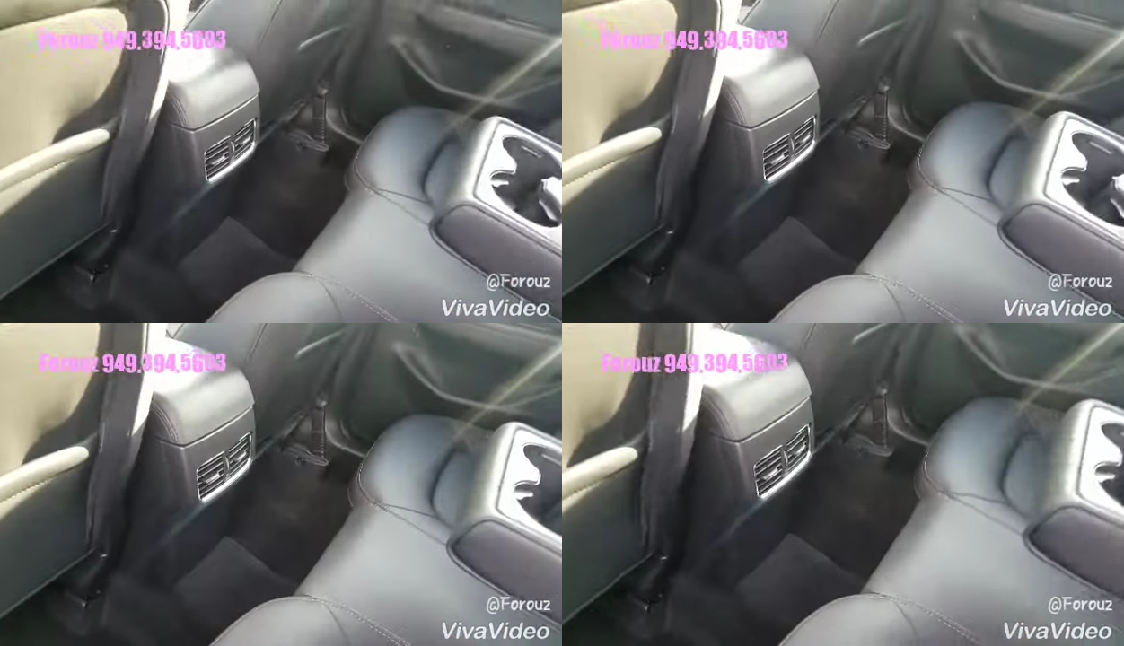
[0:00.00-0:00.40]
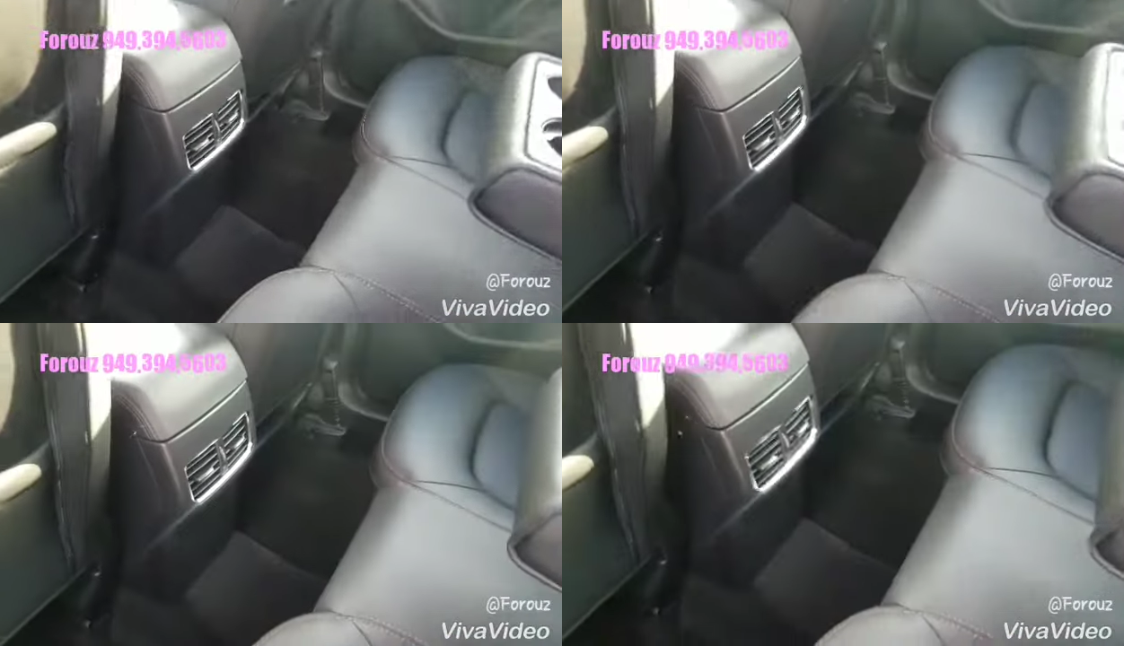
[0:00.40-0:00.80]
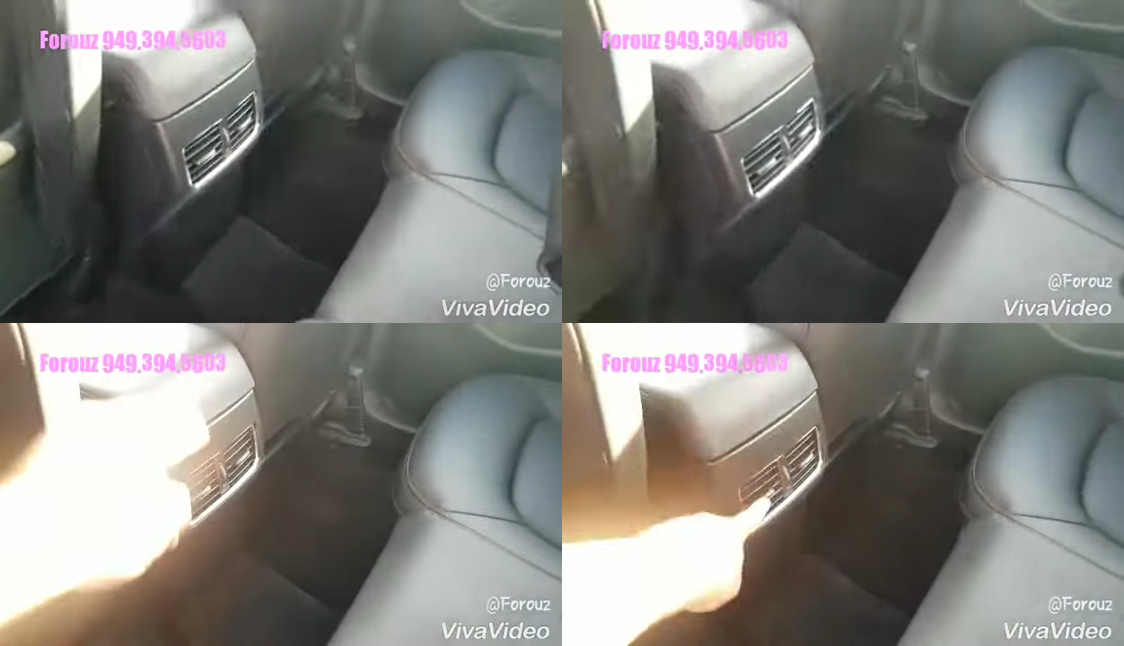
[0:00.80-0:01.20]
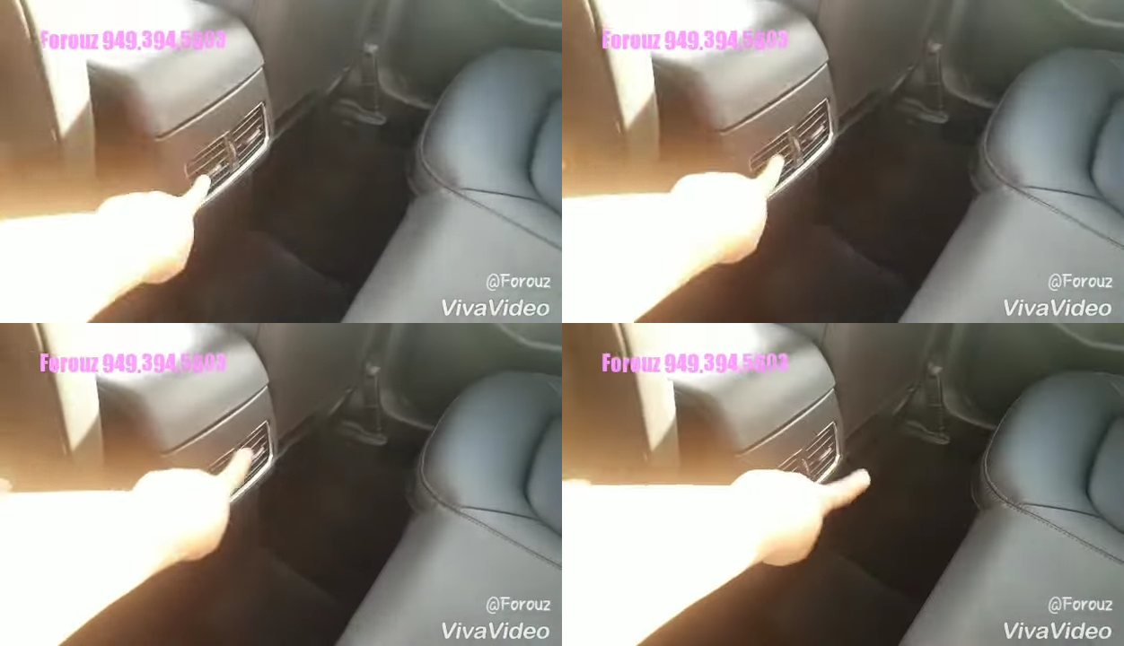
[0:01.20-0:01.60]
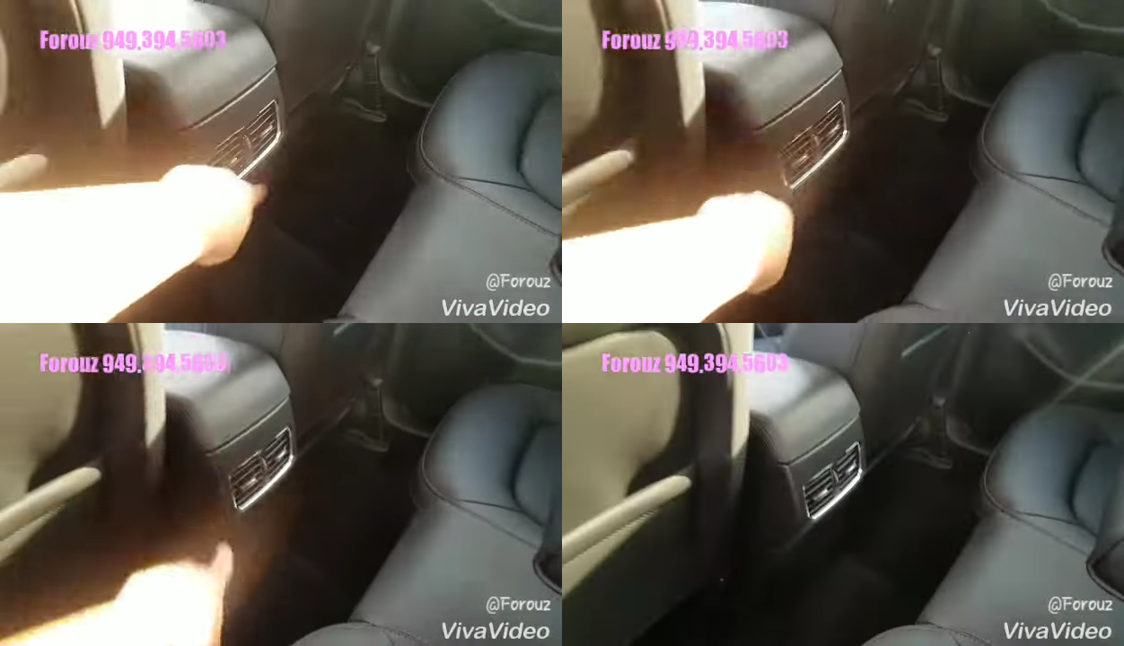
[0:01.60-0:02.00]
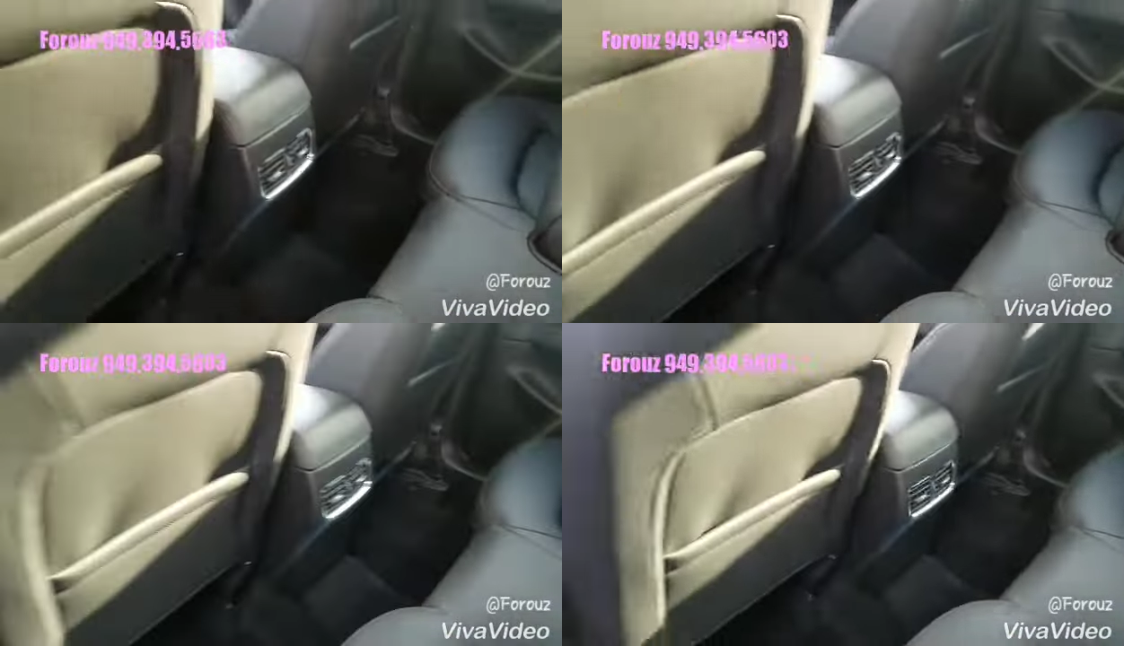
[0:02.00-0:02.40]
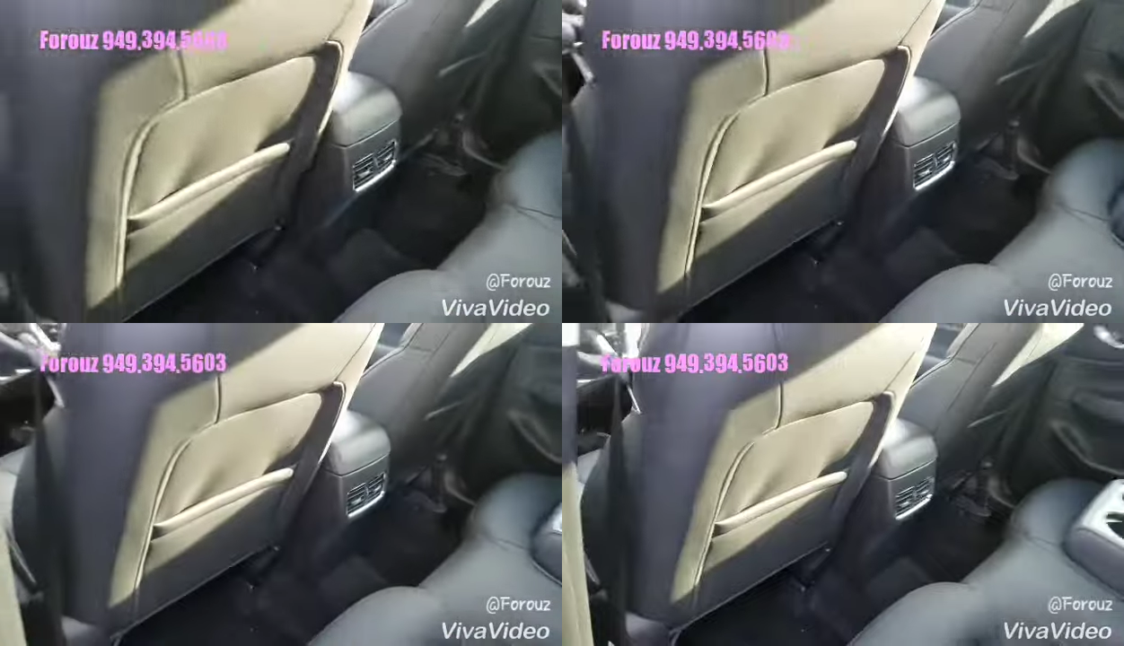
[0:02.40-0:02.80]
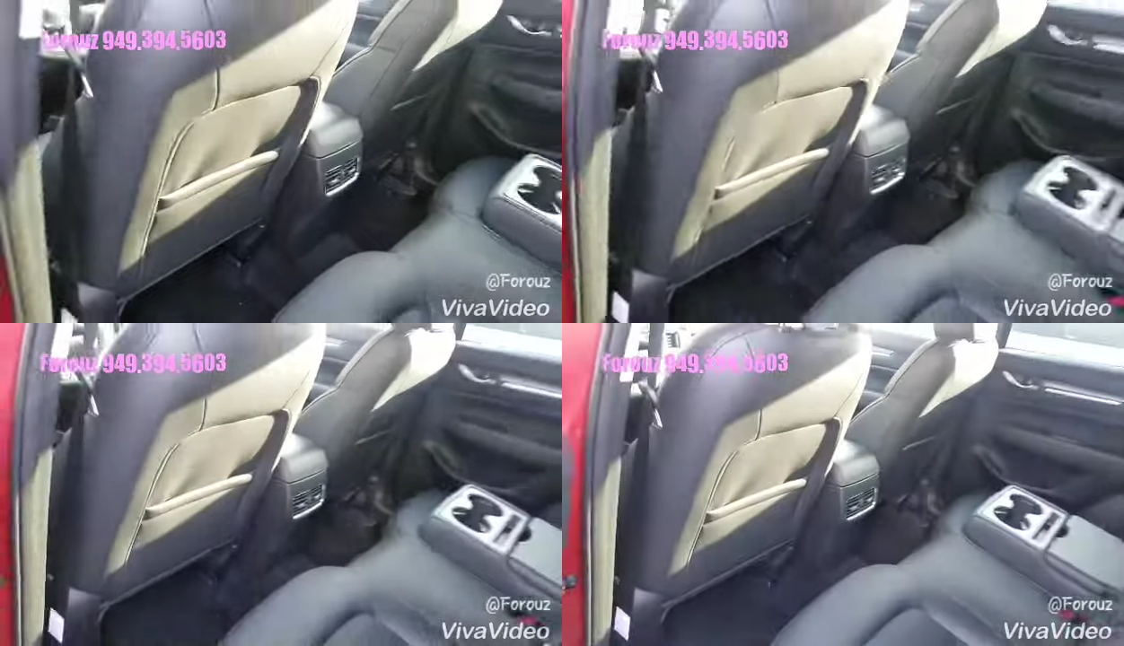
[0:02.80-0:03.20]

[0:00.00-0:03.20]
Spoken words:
Nobody's mouth can be seen.